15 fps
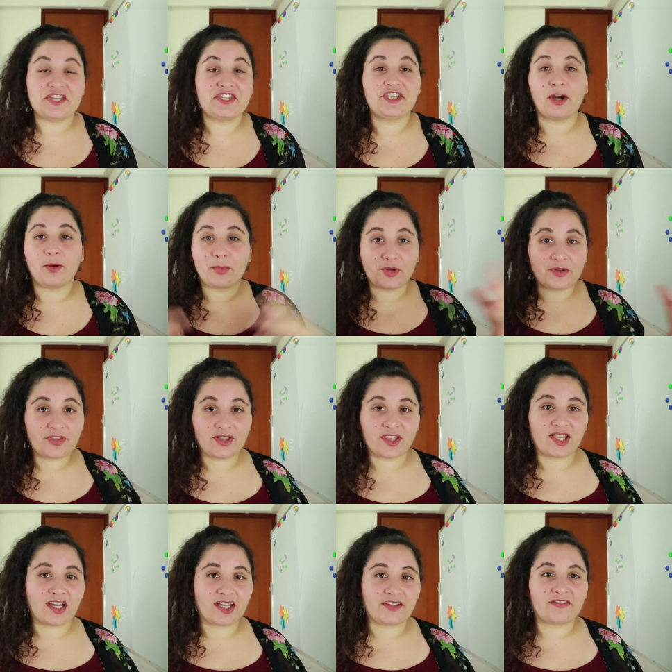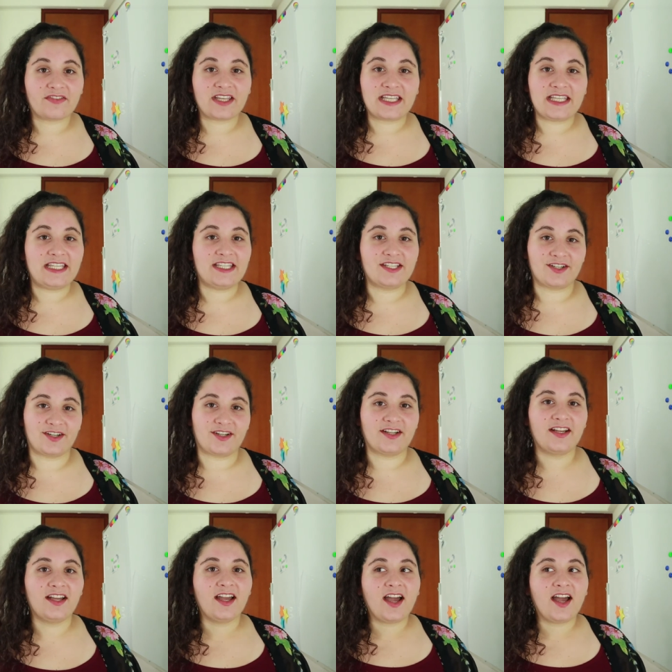double the life here.